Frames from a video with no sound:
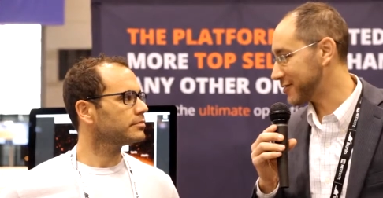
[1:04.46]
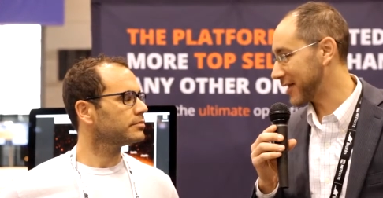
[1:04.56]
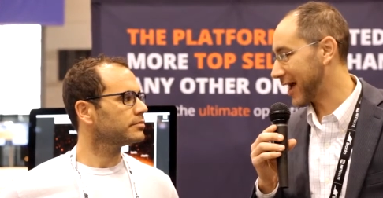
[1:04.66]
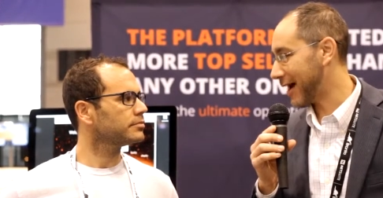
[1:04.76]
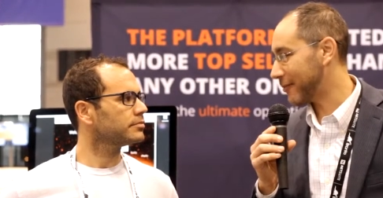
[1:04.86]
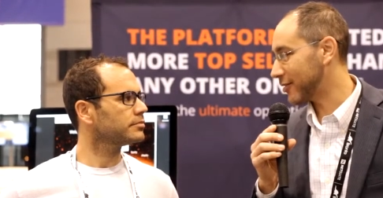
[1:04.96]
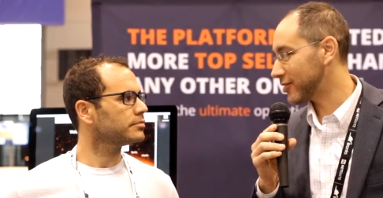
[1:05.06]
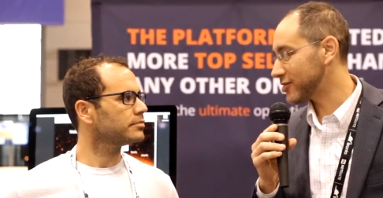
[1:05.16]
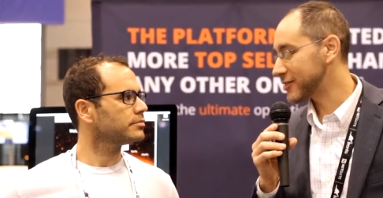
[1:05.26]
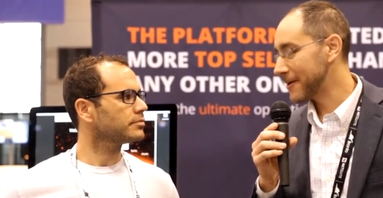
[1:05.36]
Speaker 1: for
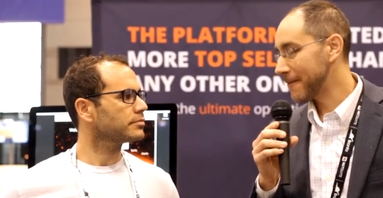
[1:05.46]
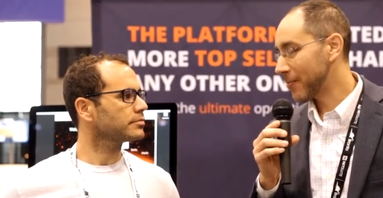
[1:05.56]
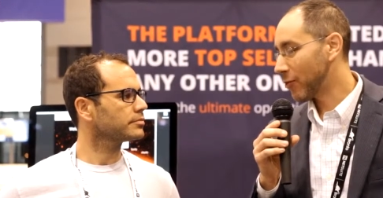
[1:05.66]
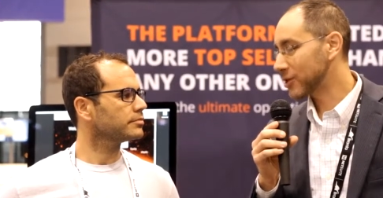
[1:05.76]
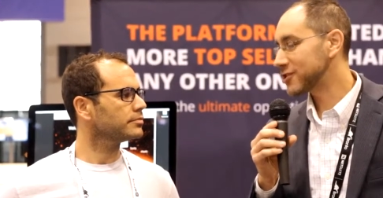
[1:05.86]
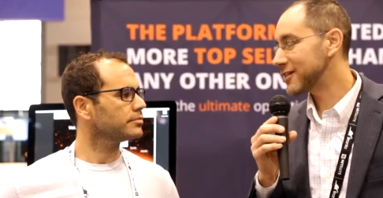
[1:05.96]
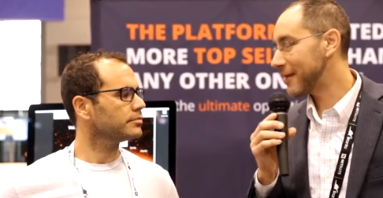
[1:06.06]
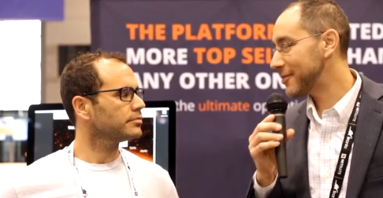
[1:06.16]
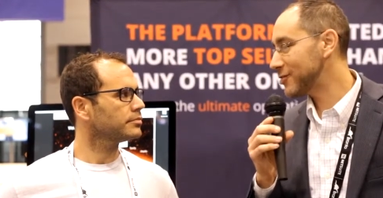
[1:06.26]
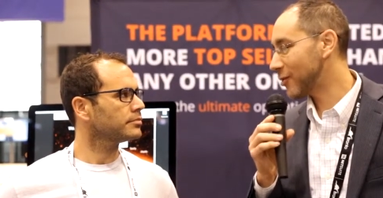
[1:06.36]
e-commerce, what should they
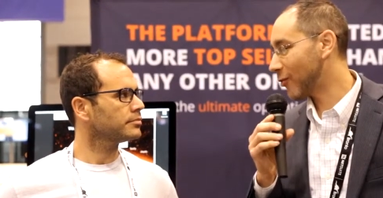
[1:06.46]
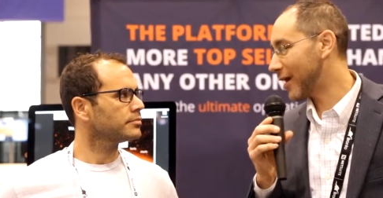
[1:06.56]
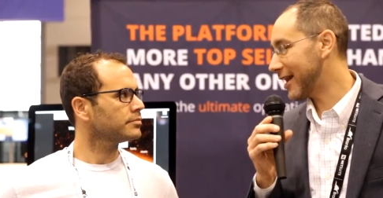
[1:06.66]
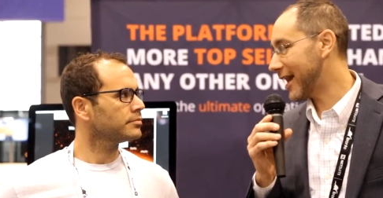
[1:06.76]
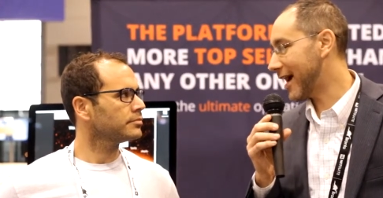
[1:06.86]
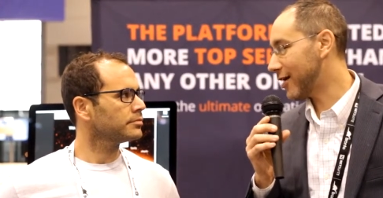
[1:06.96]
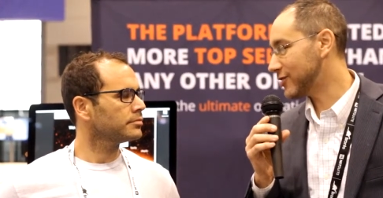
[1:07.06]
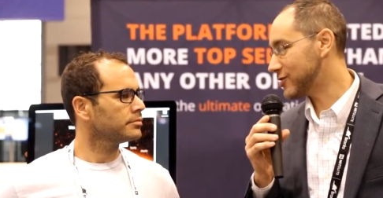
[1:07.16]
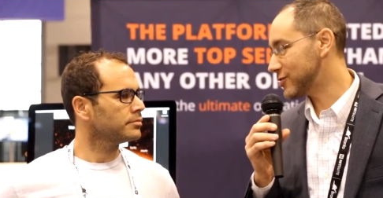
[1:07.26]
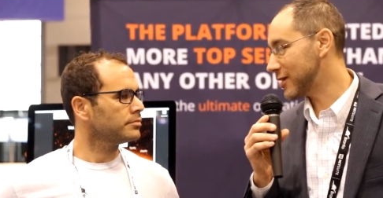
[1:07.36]
be doing right now
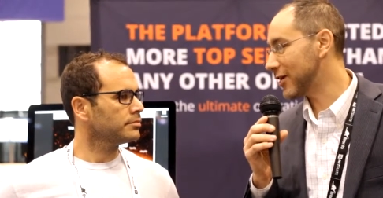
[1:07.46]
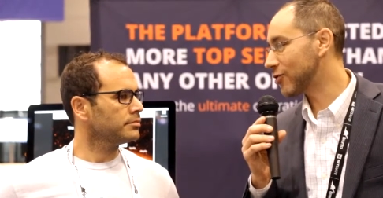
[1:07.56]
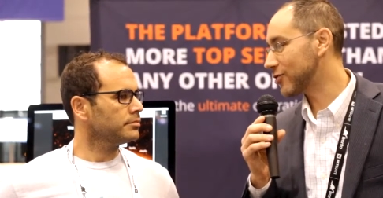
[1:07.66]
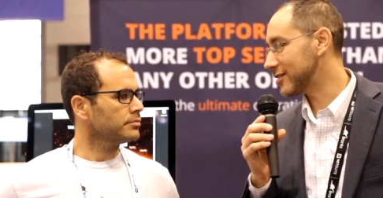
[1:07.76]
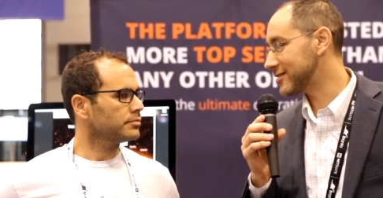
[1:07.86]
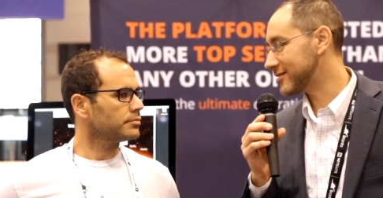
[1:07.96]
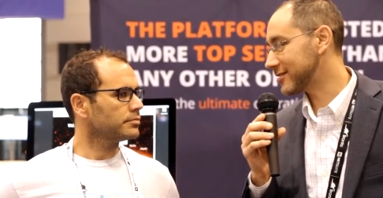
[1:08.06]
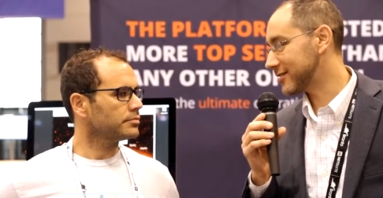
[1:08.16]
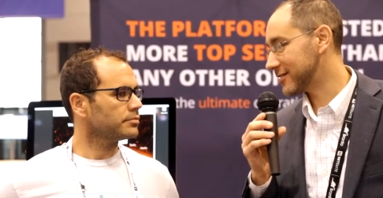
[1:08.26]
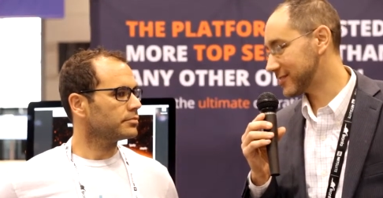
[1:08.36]
to increase
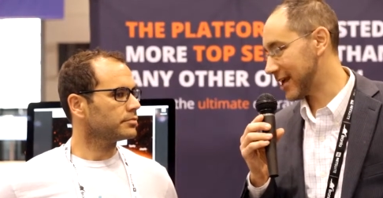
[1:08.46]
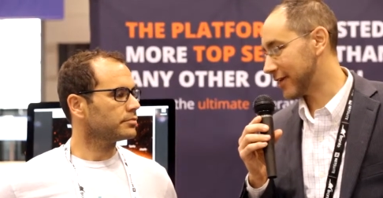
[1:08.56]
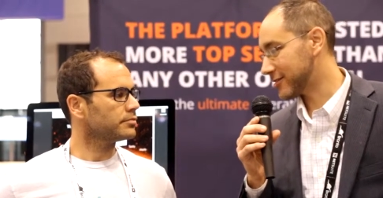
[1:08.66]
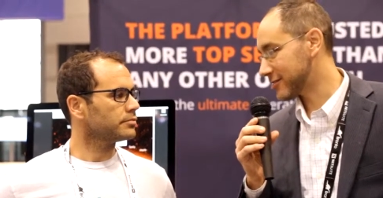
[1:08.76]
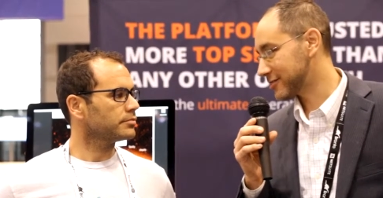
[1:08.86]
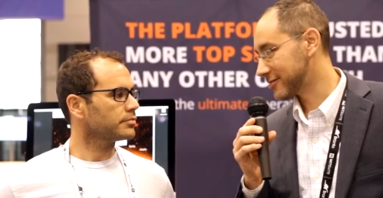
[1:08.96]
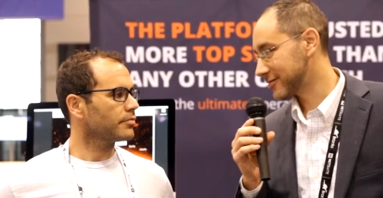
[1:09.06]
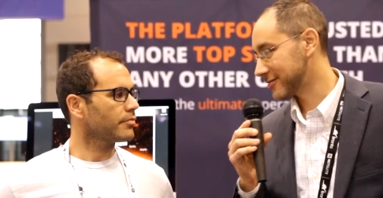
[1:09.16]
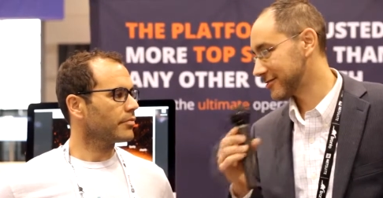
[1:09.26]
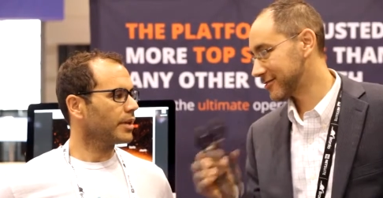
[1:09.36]
Speaker 2: sales?
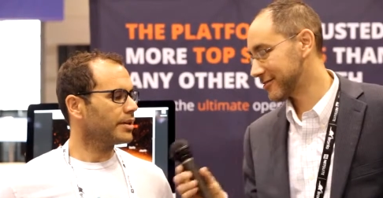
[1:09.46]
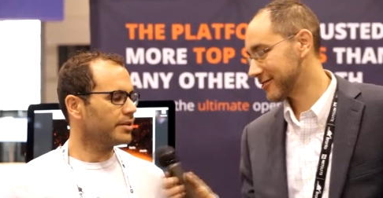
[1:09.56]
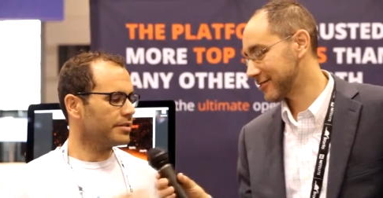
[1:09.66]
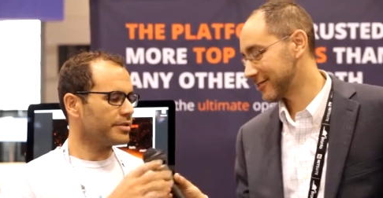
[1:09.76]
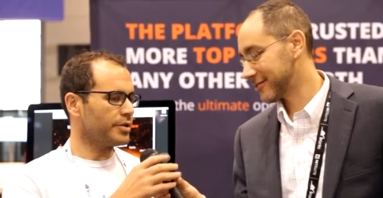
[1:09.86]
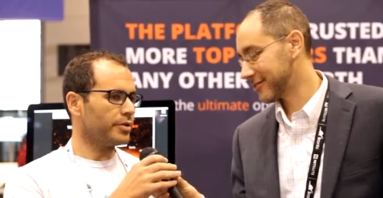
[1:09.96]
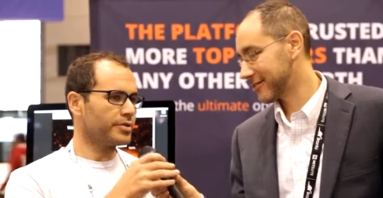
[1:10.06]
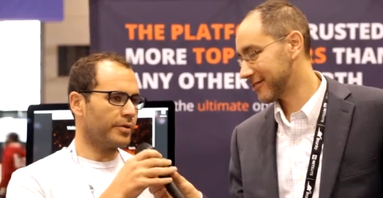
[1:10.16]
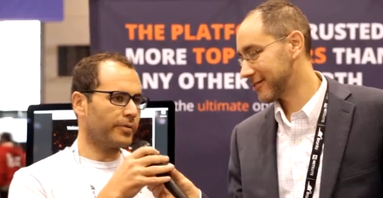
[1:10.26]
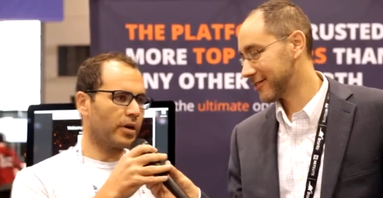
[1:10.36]
So,
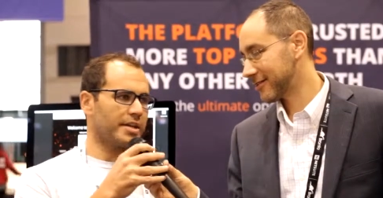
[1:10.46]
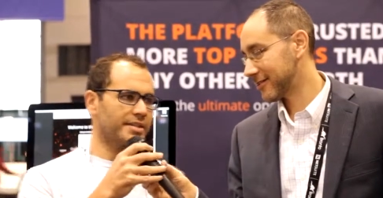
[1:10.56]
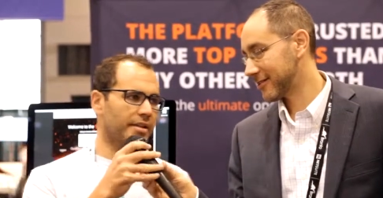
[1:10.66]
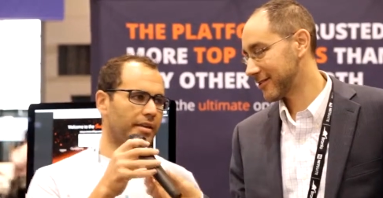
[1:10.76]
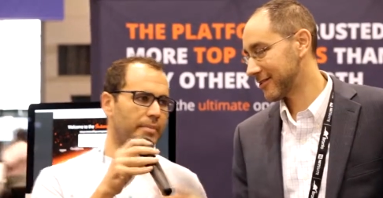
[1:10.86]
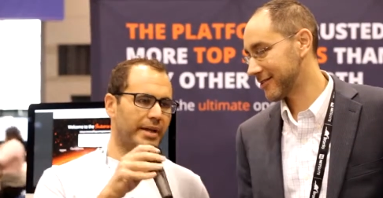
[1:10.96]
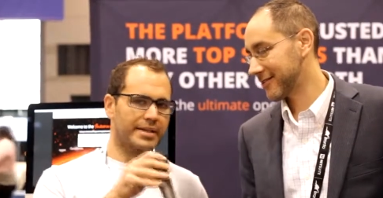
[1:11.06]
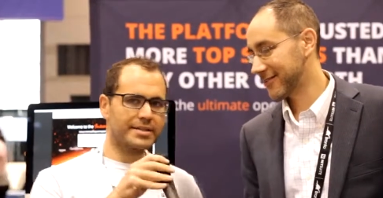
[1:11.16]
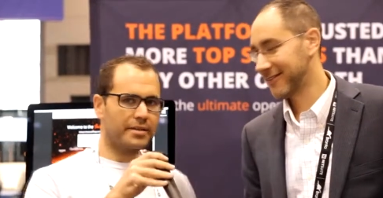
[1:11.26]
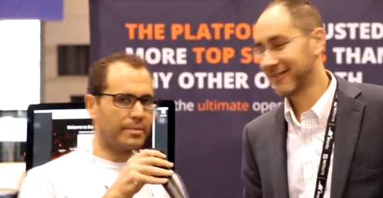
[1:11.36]
so for us, the
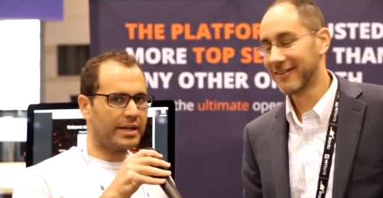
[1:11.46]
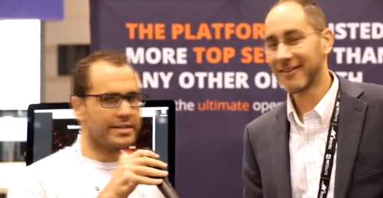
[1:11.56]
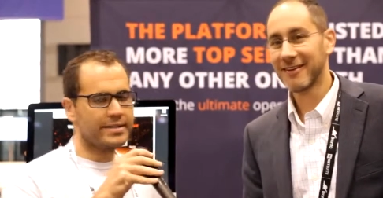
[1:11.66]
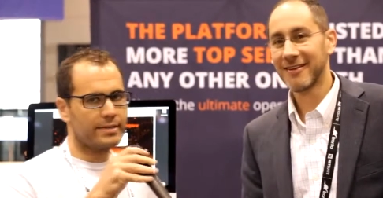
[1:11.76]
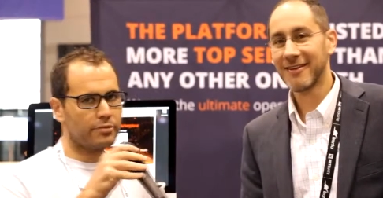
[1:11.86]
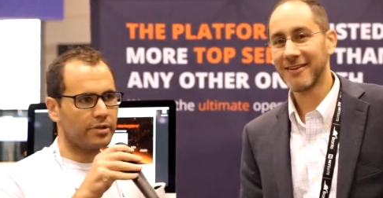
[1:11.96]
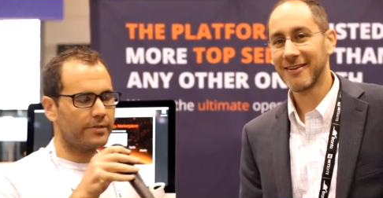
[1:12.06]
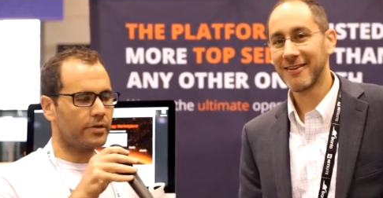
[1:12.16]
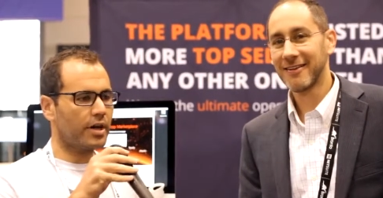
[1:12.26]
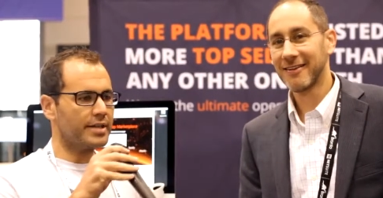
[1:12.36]
biggest the biggest tip really
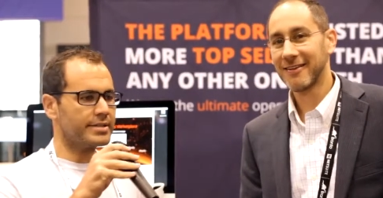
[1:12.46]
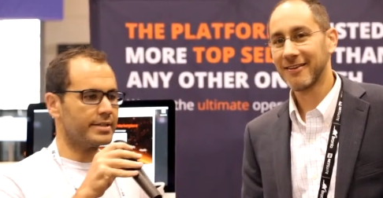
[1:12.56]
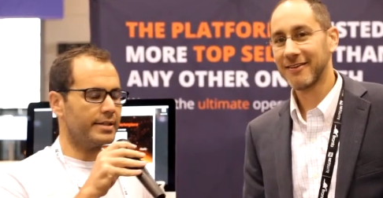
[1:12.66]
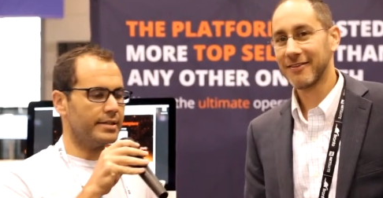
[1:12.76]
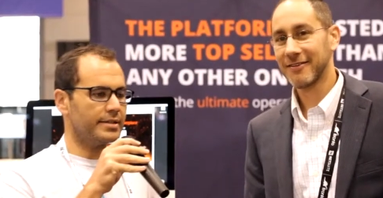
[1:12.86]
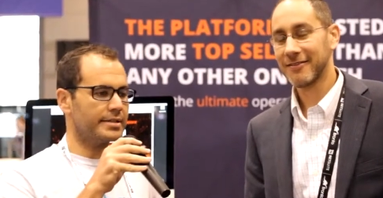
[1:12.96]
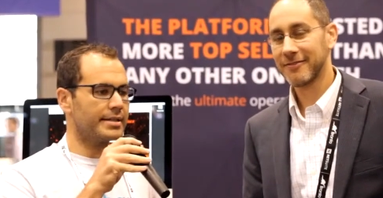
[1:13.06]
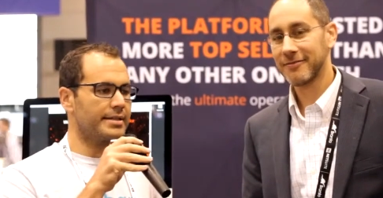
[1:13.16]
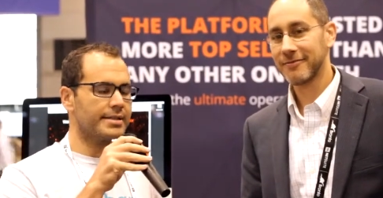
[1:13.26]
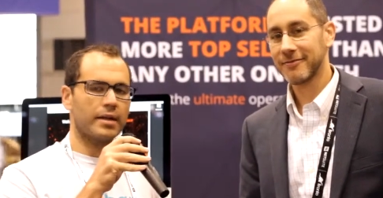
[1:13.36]
for us
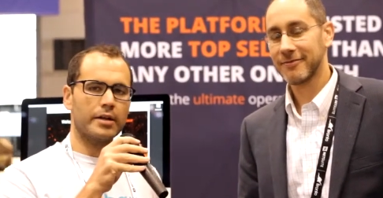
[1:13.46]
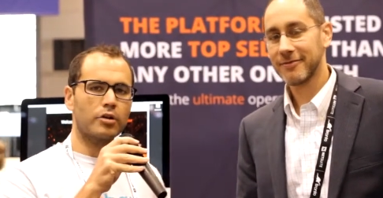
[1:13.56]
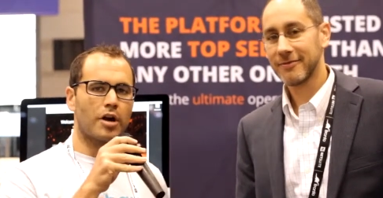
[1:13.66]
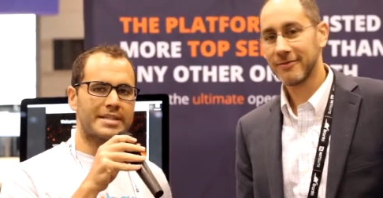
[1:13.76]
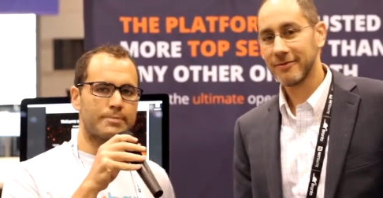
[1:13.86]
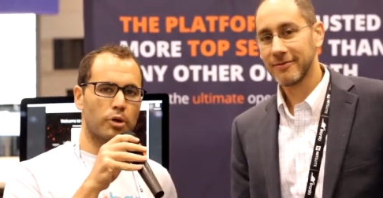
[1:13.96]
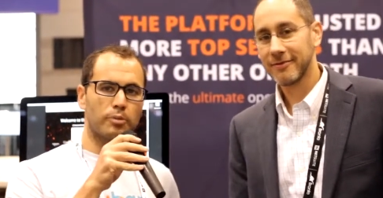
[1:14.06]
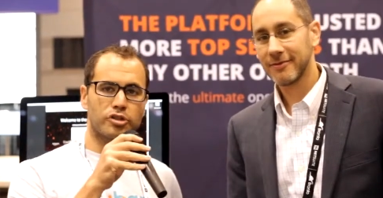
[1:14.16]
is selling across multiple